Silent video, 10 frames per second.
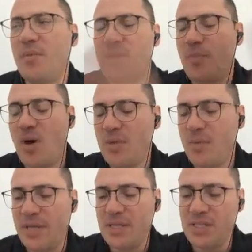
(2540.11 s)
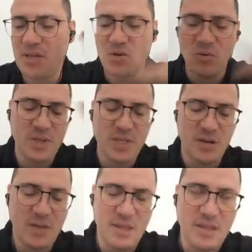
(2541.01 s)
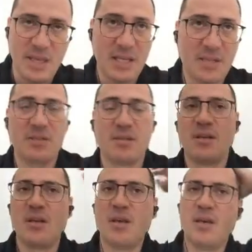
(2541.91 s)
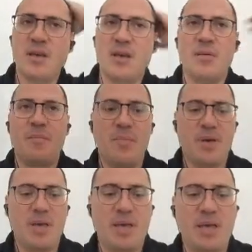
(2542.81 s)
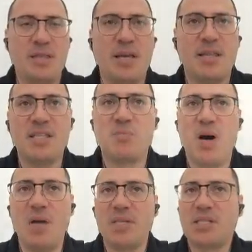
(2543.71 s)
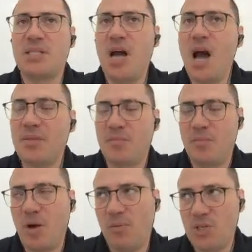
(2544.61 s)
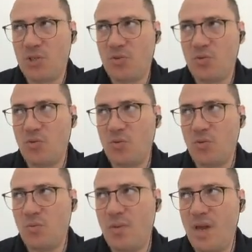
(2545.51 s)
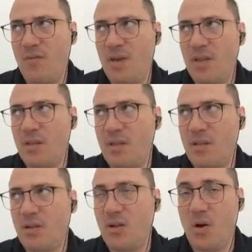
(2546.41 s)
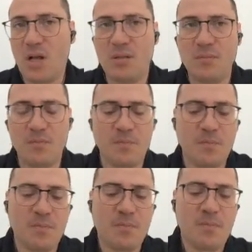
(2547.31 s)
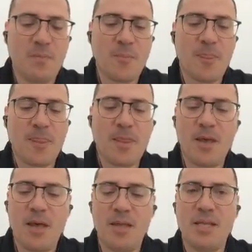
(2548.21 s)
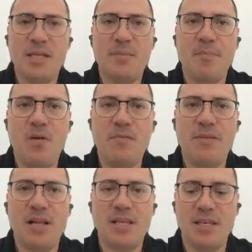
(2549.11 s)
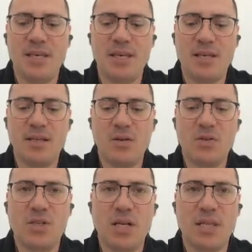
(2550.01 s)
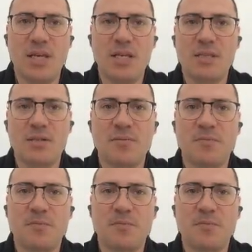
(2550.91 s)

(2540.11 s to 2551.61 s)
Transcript: I mean, the BOM dependency. It could be done anything else. And this BOM is not published to Maven local. And then the BOM file here looks like this.